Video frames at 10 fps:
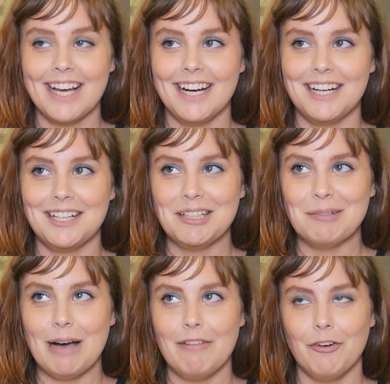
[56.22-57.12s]

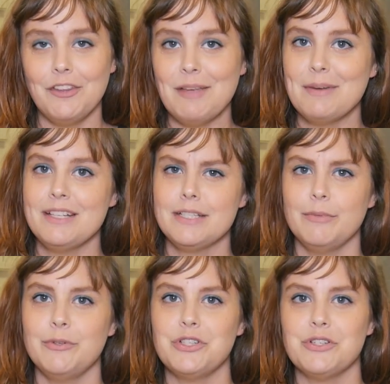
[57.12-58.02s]
I've only been to
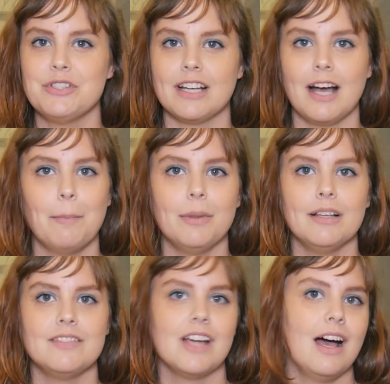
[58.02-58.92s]
Moon Juice a couple
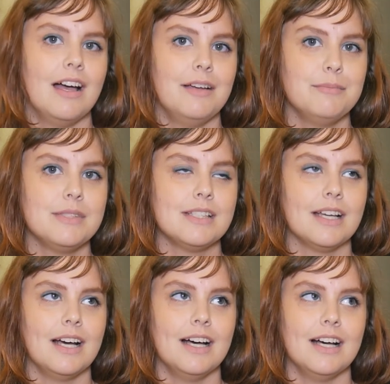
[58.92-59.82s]
of times.
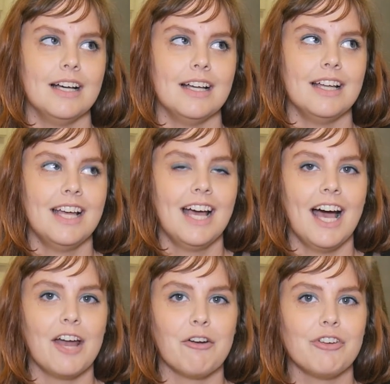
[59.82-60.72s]
I
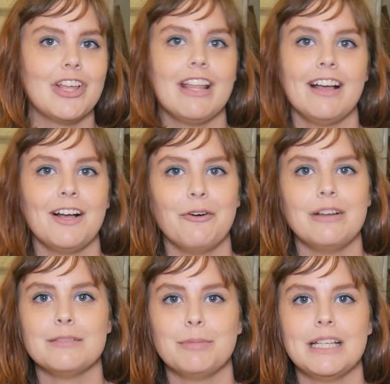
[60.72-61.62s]
don't really like
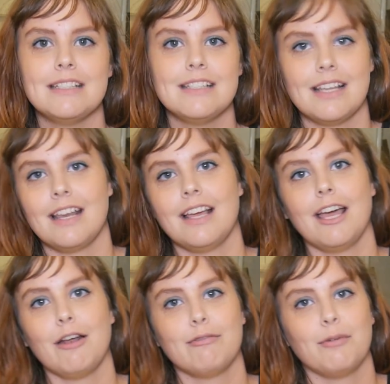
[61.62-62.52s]
going to places that I
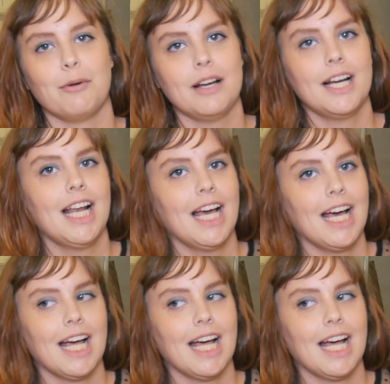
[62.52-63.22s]
can't afford.